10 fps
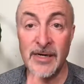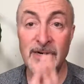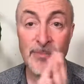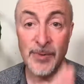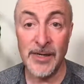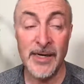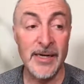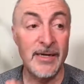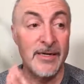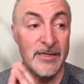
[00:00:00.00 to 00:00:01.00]
did I
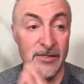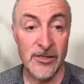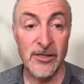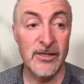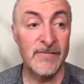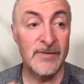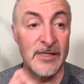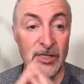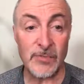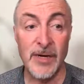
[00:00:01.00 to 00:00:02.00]
play, serve,
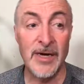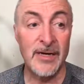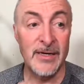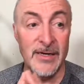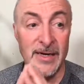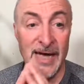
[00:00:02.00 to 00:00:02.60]
inspire,